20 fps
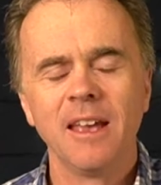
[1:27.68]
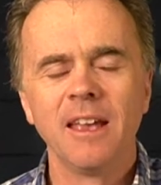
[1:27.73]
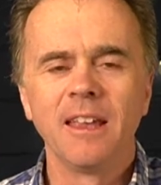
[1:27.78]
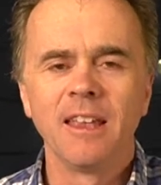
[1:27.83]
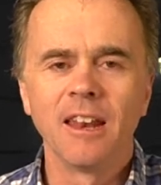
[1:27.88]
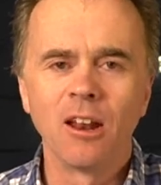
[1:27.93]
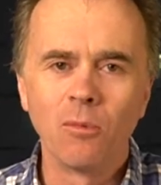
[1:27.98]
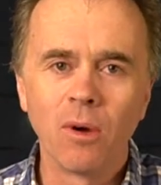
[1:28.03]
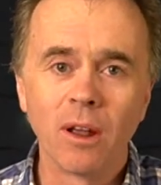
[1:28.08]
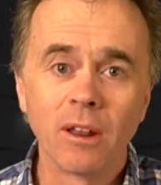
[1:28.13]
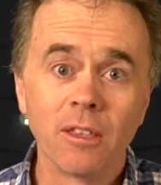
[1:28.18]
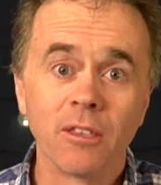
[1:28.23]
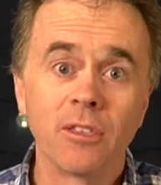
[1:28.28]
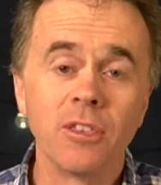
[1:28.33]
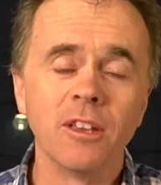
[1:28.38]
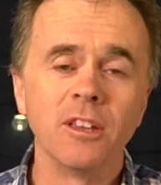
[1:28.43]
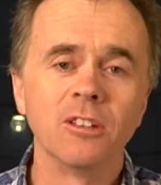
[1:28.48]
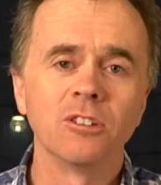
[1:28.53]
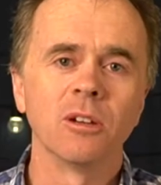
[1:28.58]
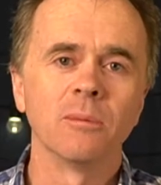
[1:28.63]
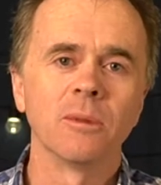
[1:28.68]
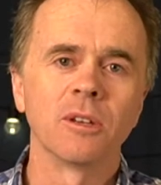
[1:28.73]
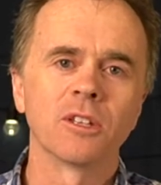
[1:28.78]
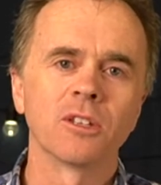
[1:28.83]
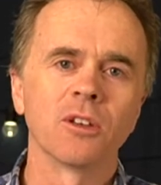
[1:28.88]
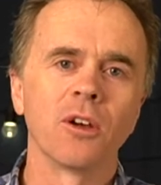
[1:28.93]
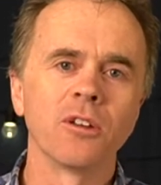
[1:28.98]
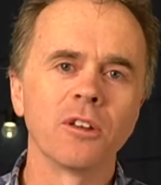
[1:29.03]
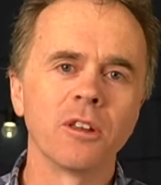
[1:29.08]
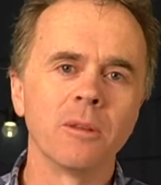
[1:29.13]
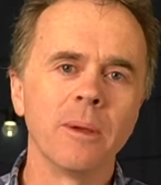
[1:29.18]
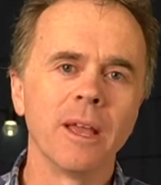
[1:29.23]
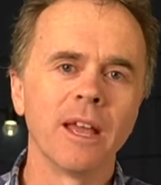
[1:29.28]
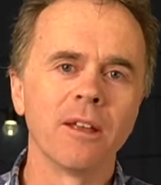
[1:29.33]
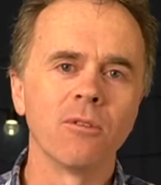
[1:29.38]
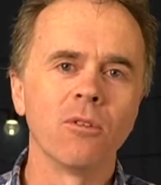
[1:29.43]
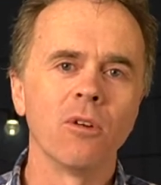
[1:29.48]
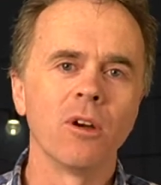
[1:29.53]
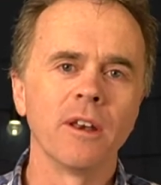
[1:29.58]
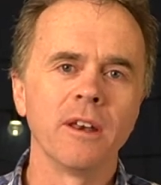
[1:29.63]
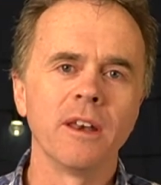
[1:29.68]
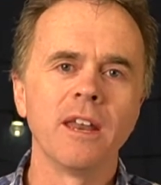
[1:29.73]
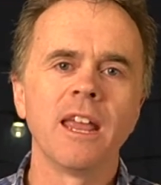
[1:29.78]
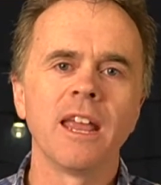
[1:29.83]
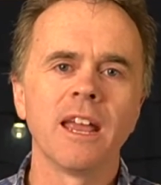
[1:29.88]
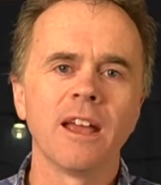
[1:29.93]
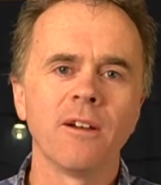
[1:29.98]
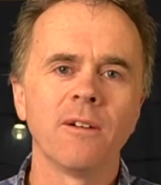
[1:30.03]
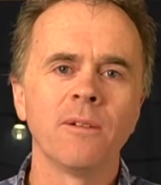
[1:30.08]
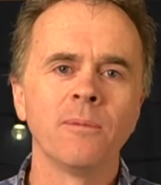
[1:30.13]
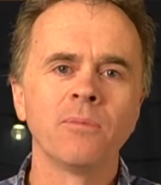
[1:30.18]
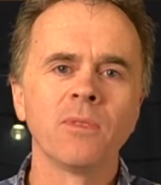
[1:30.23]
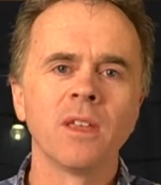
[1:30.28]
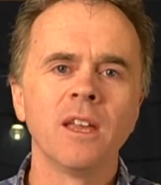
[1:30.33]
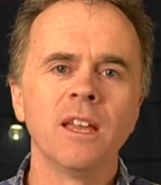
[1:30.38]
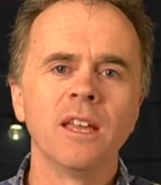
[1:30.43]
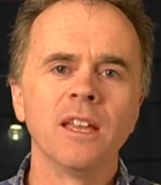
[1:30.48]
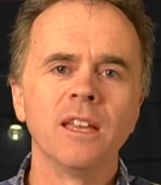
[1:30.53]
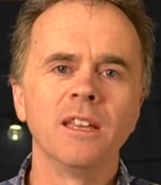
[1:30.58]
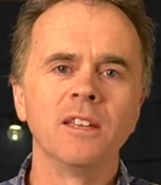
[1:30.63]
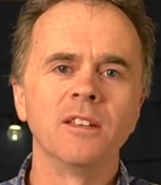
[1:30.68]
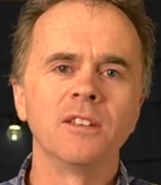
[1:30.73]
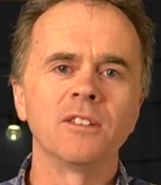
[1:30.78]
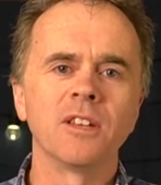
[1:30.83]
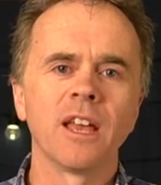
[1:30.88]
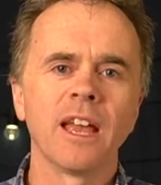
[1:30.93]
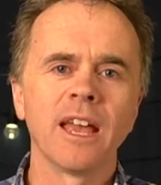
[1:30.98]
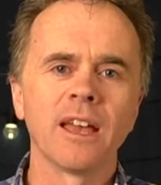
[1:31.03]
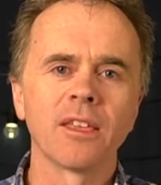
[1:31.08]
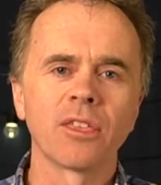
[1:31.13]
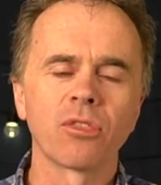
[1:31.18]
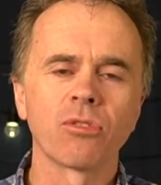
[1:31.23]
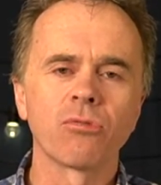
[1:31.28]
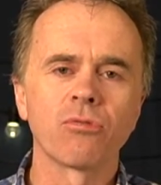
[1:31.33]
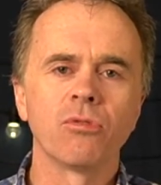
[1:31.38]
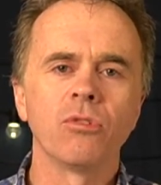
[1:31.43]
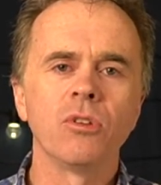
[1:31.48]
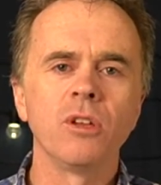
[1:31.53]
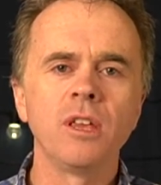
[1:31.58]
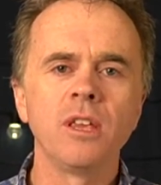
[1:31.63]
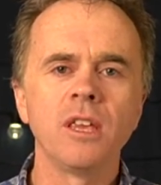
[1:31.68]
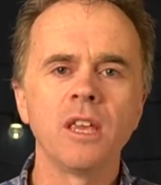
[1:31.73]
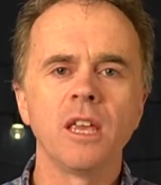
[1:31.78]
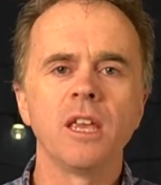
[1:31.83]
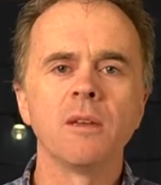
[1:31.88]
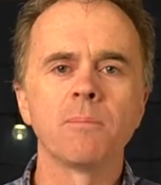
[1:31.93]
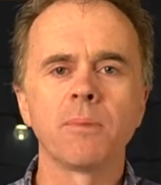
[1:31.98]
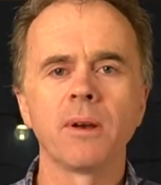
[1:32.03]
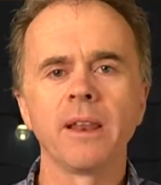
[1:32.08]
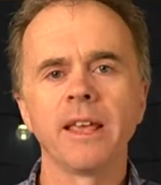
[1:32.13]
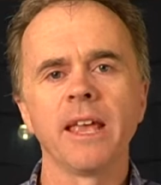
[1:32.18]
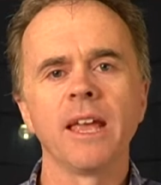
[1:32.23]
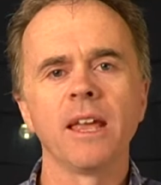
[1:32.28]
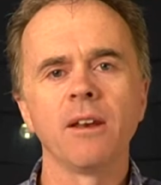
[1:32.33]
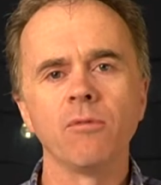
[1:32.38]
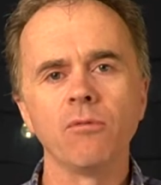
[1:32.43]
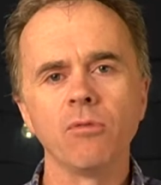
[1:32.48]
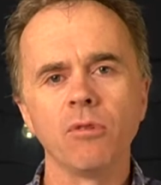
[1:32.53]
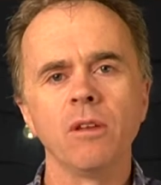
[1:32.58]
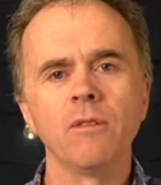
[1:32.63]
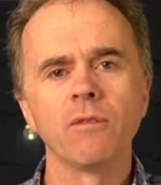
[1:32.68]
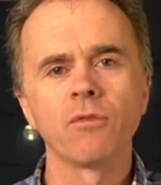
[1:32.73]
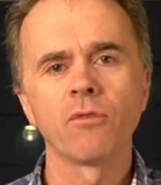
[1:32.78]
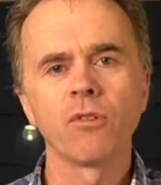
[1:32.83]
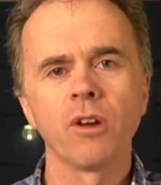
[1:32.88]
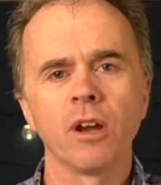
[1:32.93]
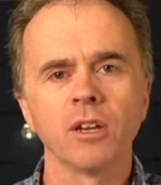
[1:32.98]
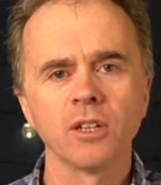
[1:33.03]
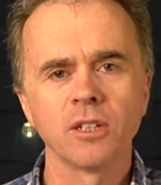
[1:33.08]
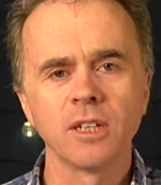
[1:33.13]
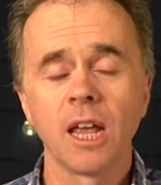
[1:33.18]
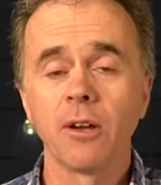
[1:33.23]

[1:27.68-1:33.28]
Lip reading: You know, one of the things I'm excited about right now is our three-year plan refresh.